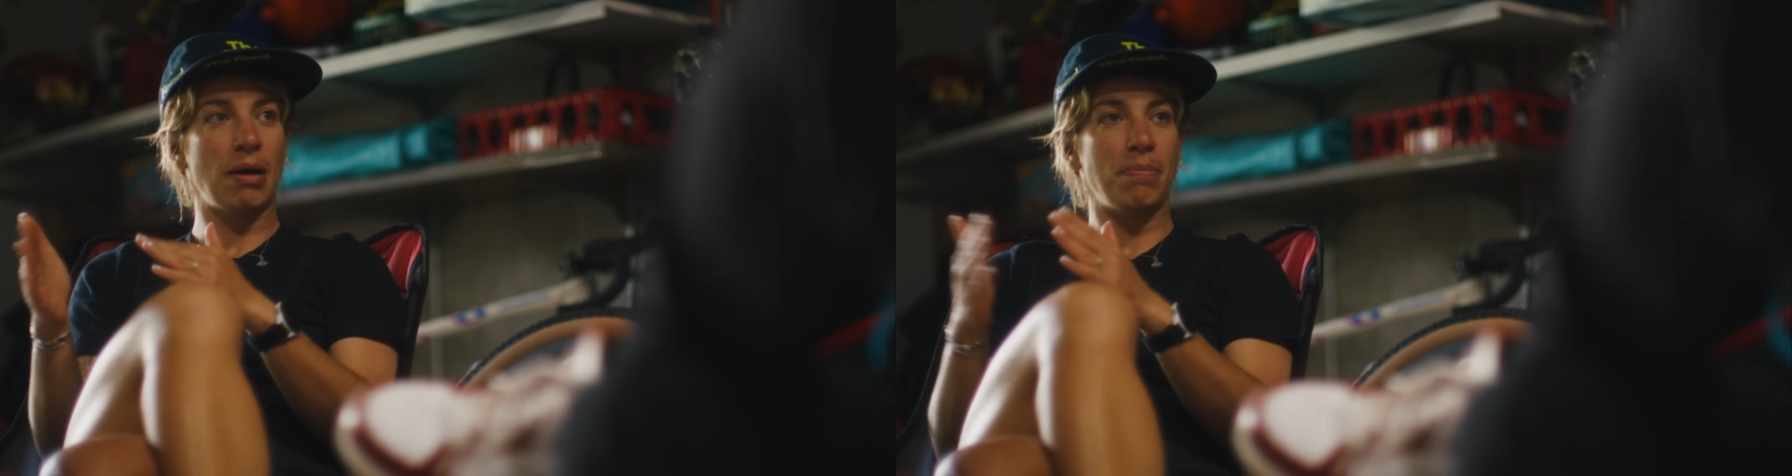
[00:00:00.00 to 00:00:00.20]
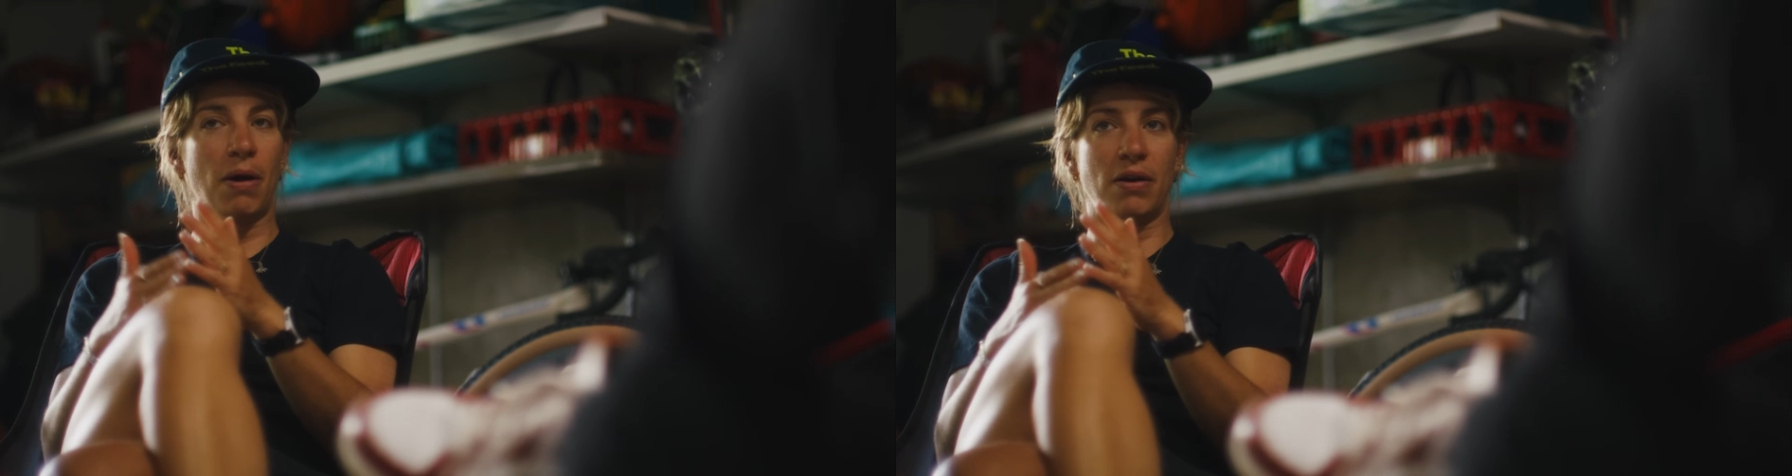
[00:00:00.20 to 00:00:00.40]

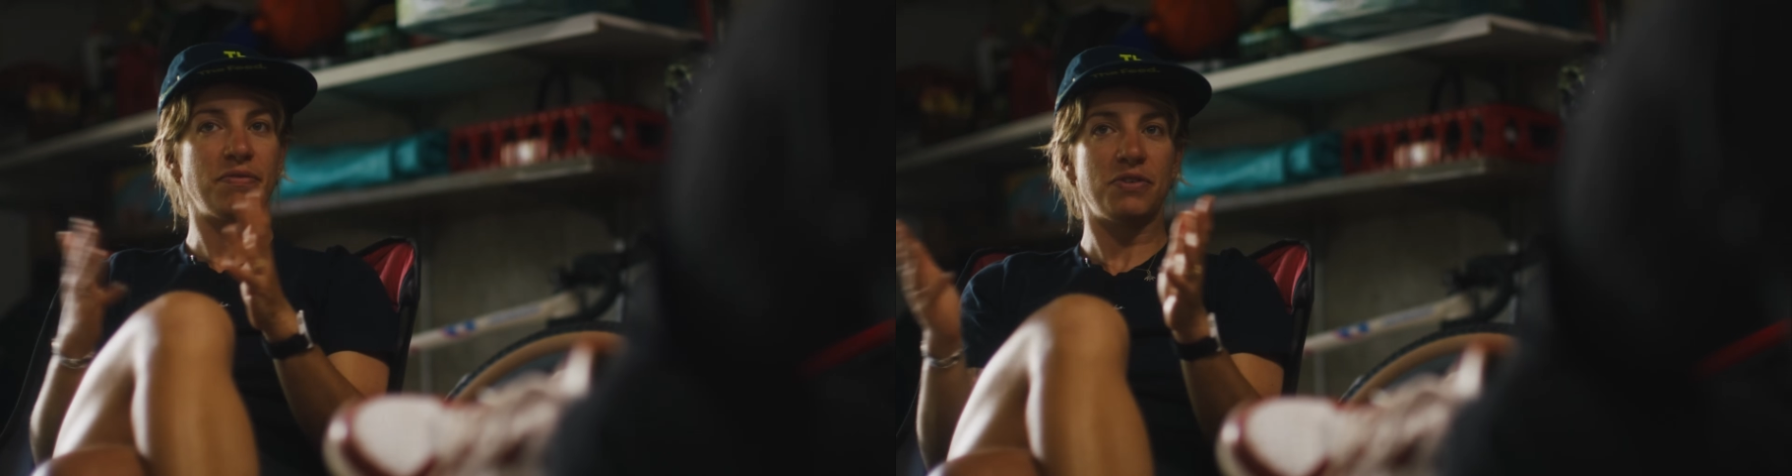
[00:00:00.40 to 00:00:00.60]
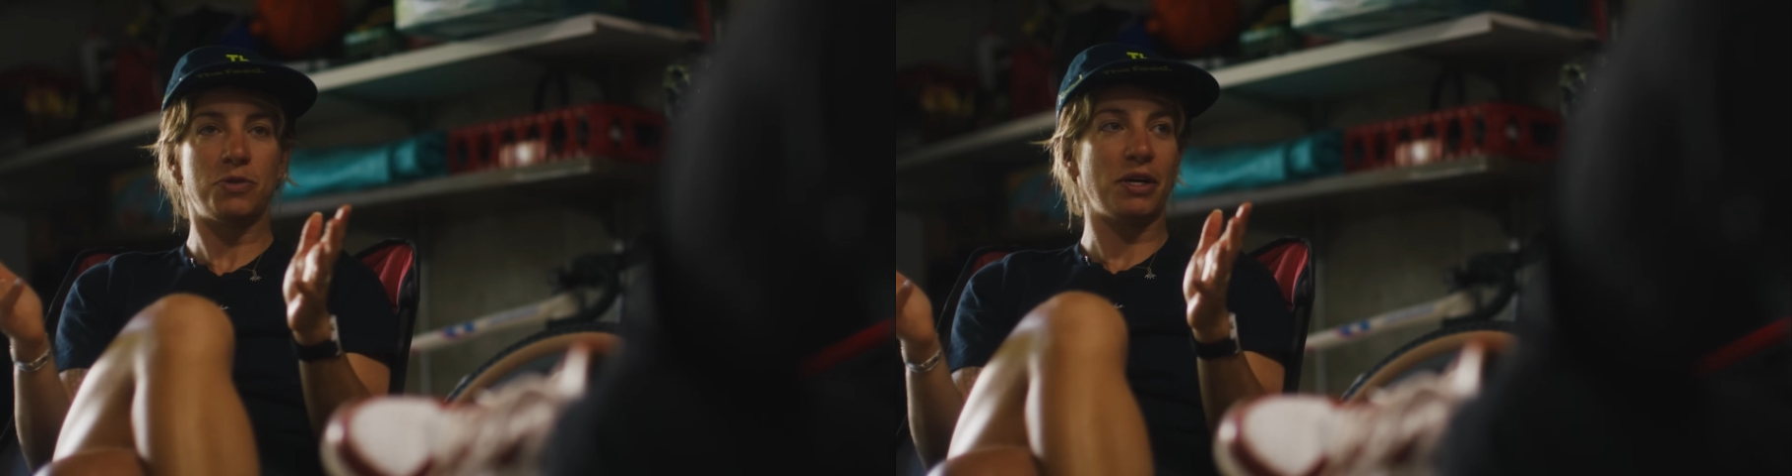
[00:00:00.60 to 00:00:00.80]
I'm part
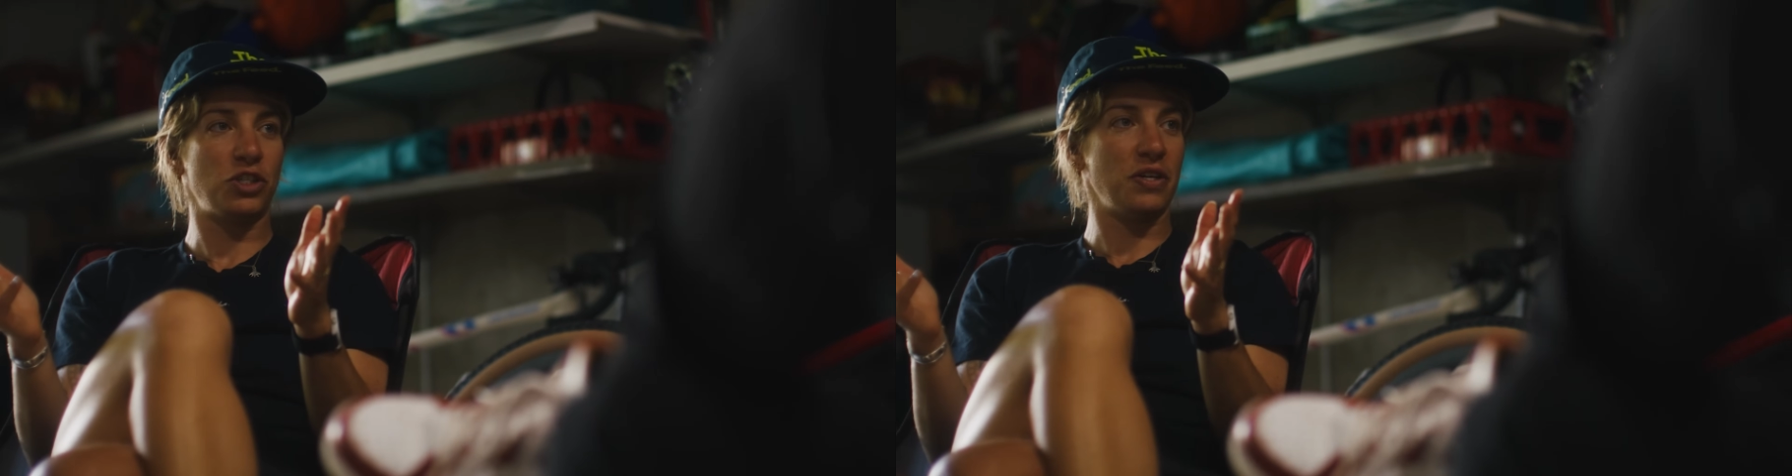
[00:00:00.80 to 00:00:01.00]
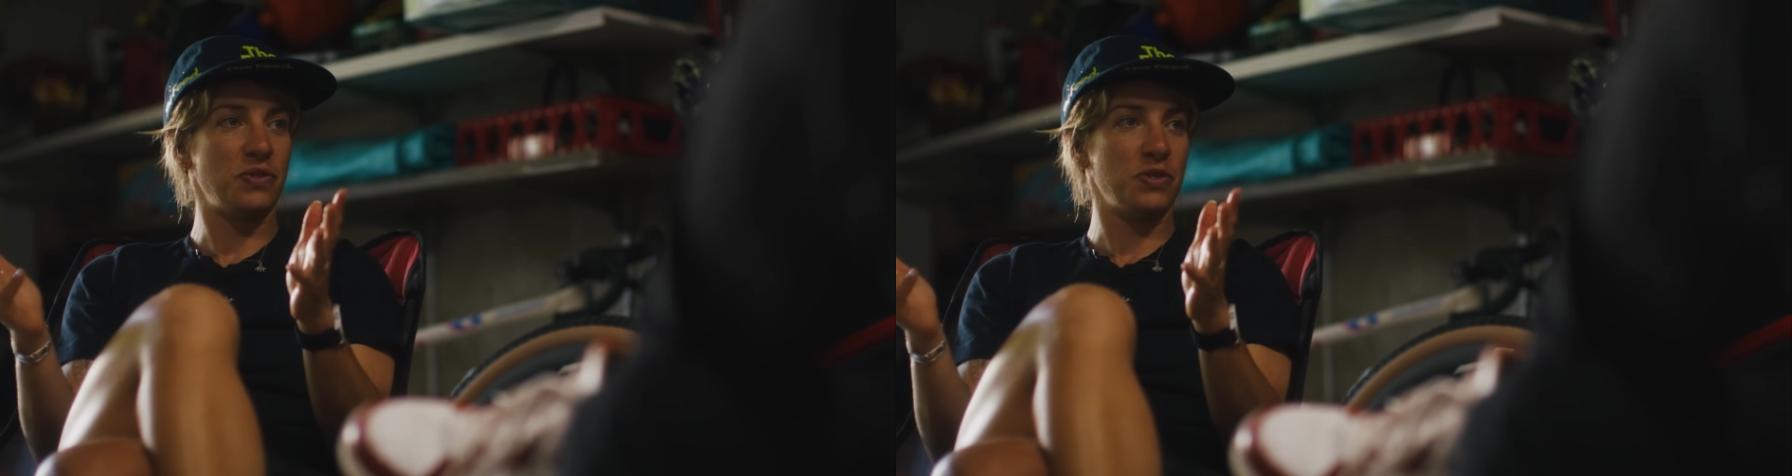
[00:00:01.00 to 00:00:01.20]
of the
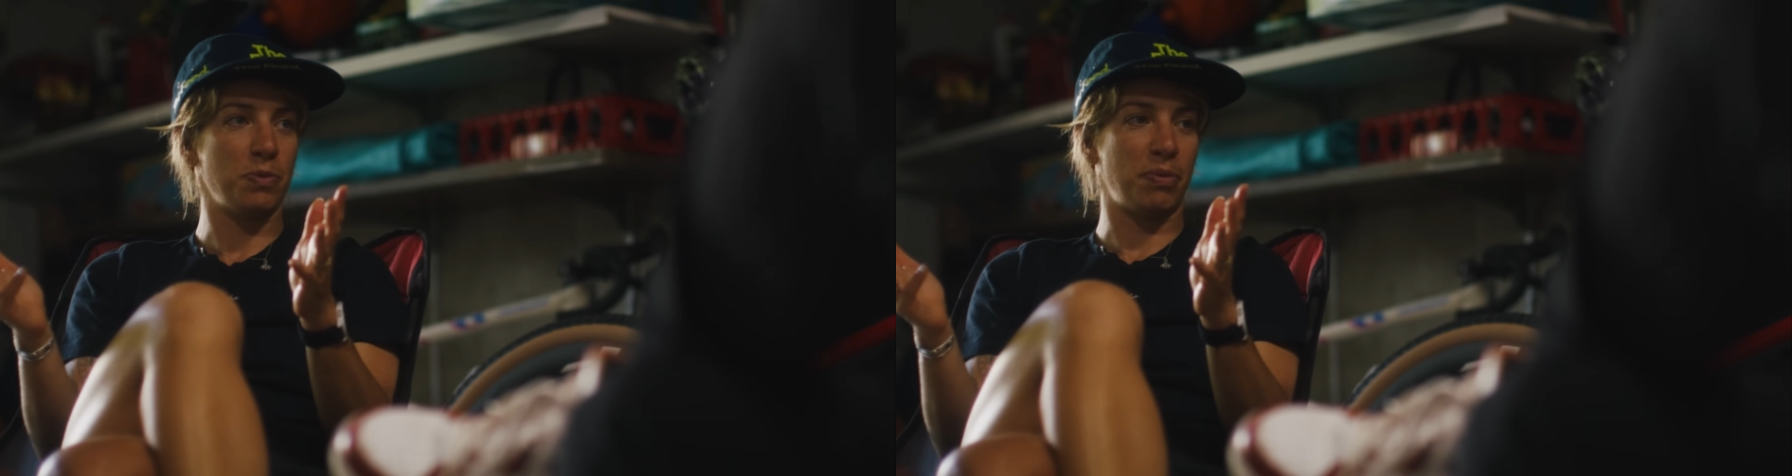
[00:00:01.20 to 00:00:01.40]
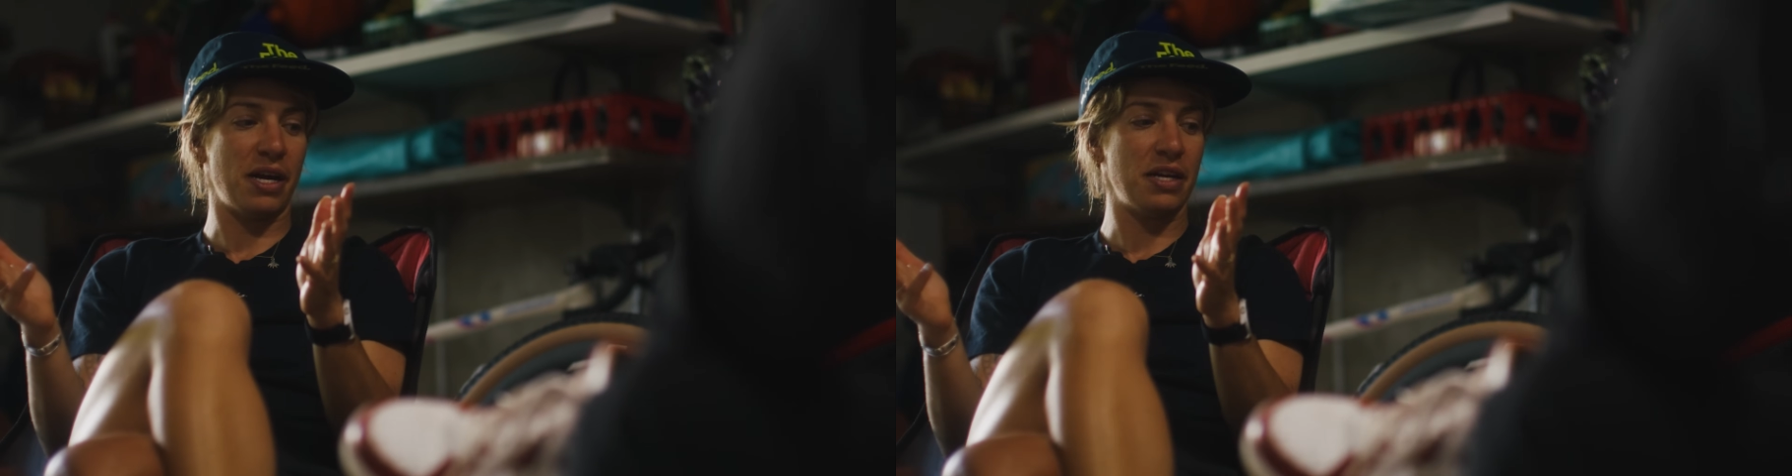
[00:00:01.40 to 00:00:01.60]
Specialized as
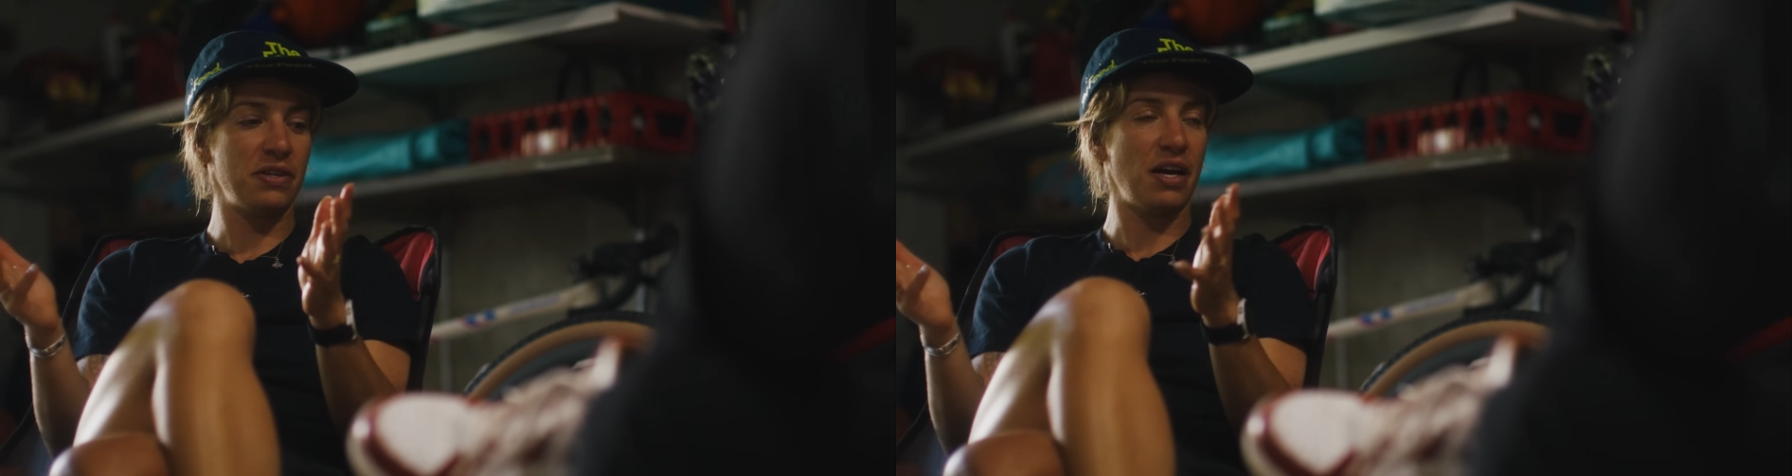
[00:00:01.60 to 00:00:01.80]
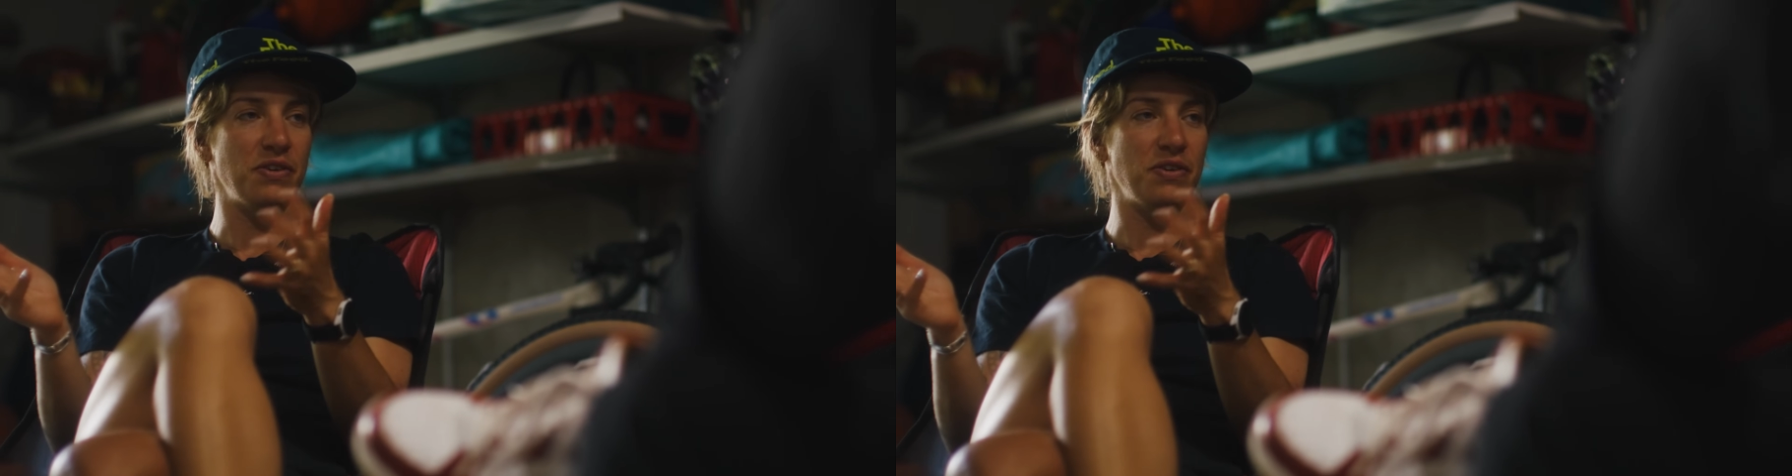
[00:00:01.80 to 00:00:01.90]
a brand,